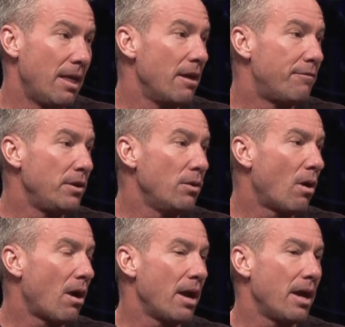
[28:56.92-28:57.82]
If you
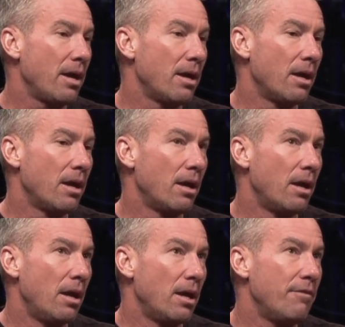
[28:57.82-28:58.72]
are
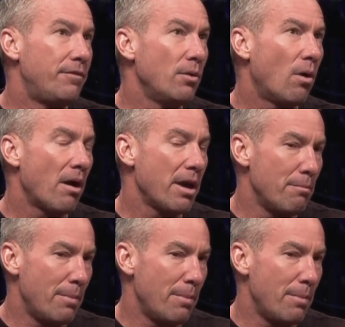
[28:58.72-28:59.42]
a